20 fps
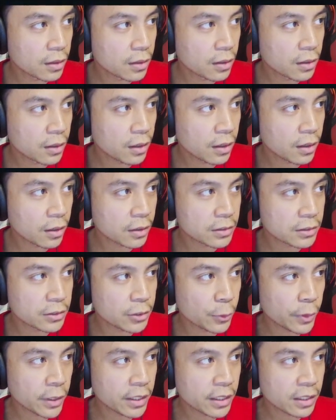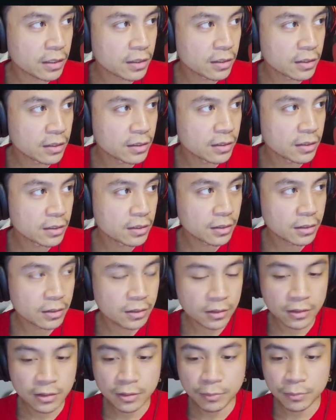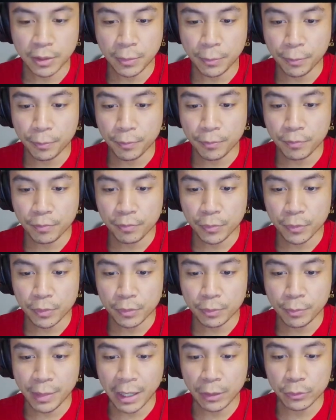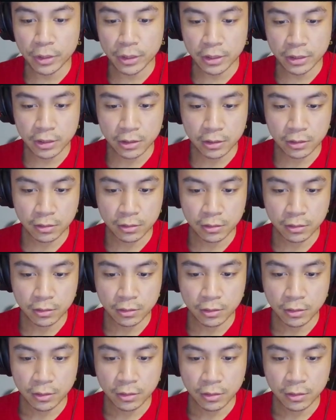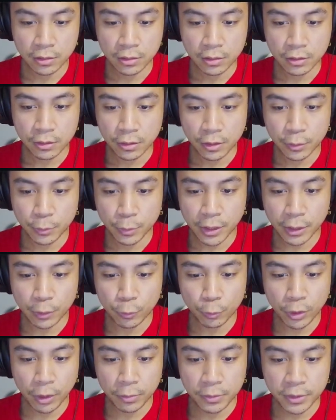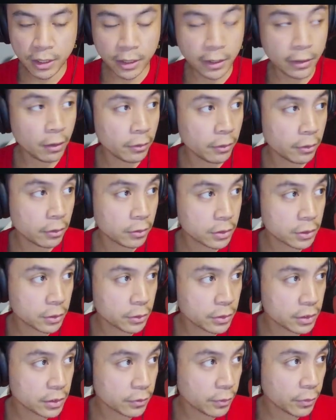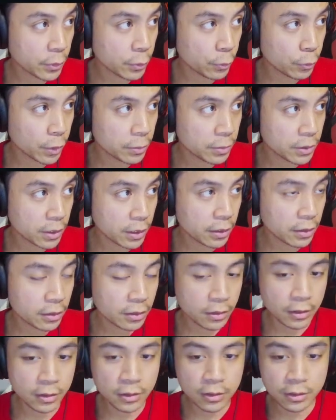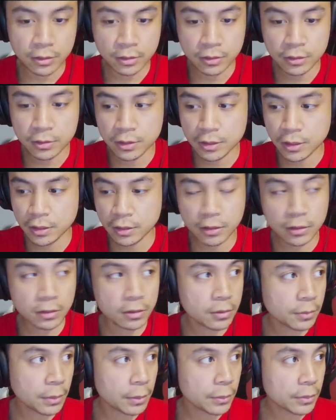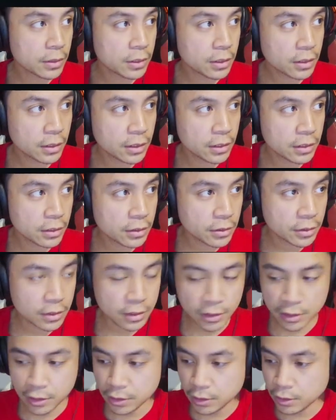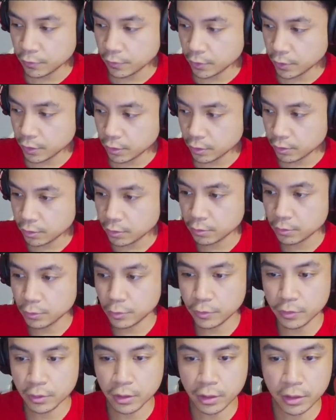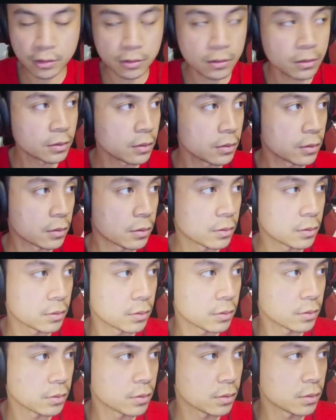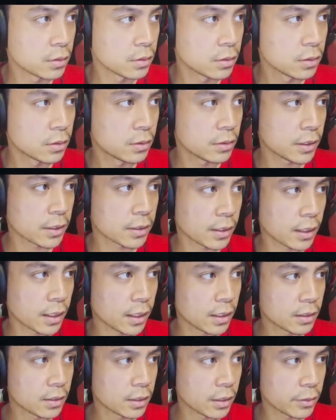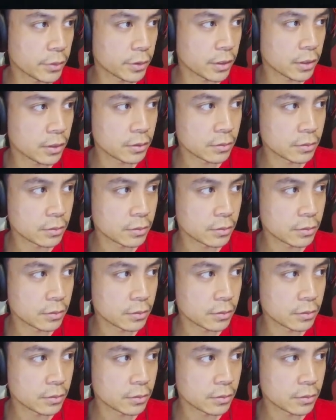Ogdoadic, the Boundless. Okay, we've got a reptile here. So this is from the reptile set here. Maybe is it easier to see if I can move the light like that? There we go.